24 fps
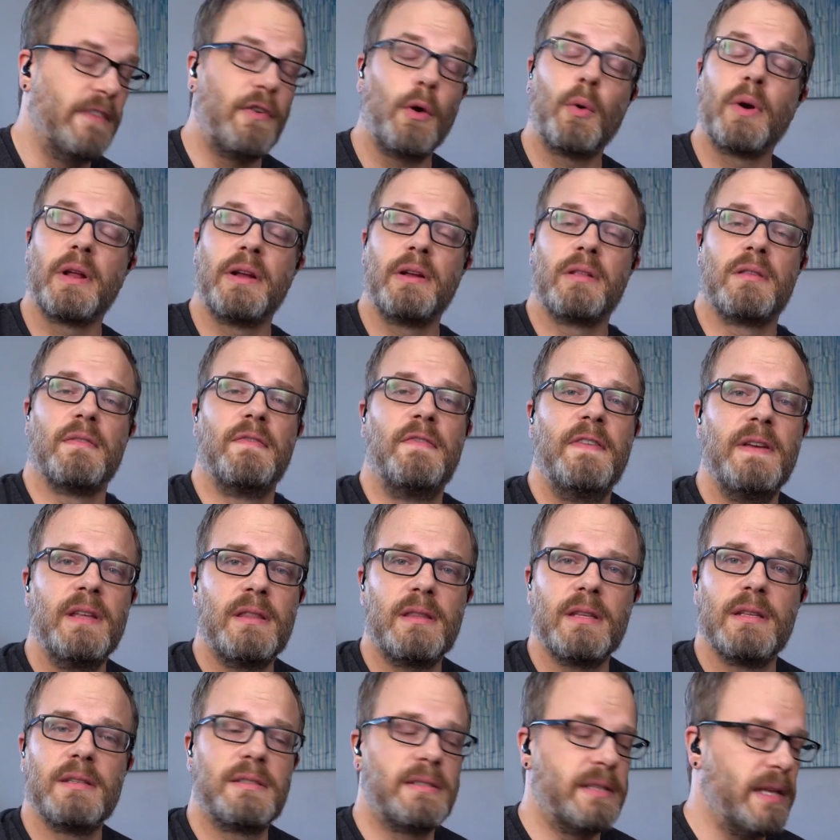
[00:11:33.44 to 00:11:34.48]
If I want to hear the
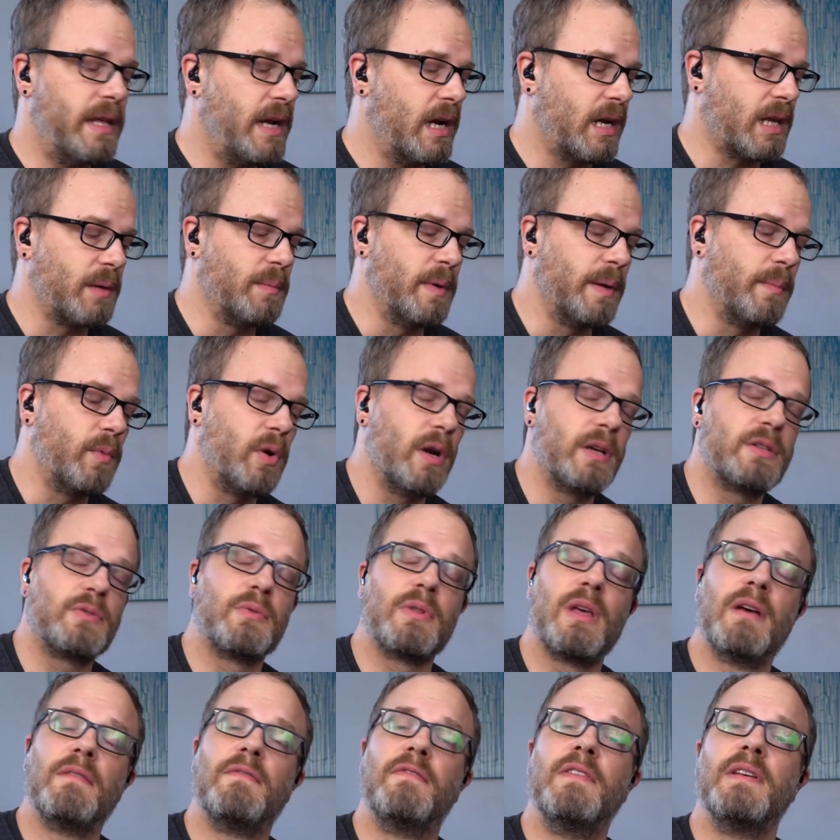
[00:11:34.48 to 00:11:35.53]
fifth instead, I can memorize where
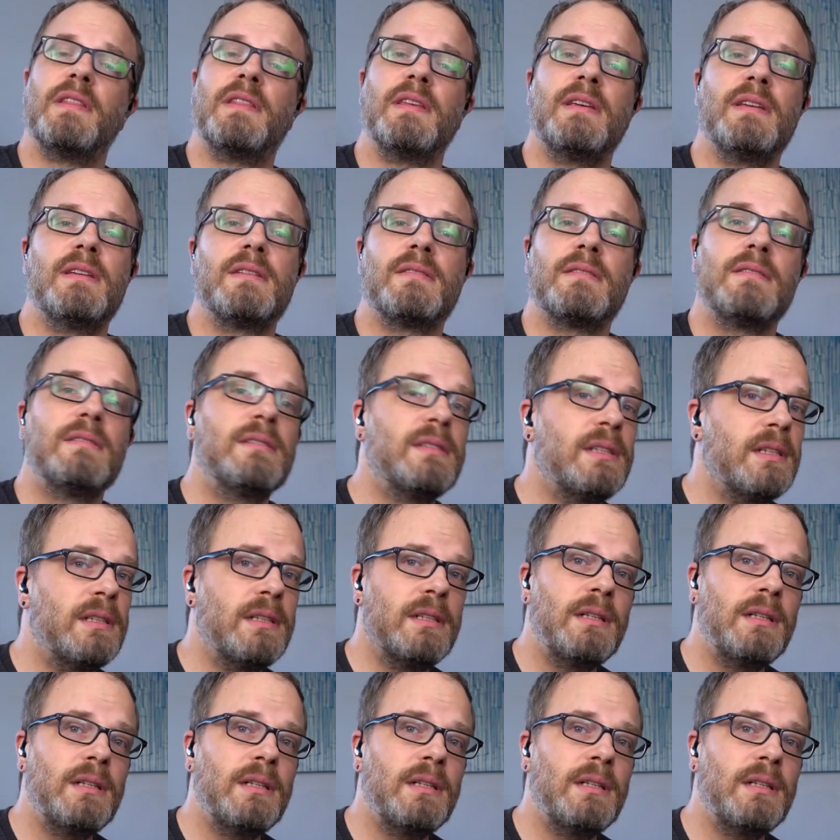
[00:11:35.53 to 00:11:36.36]
that fifth is and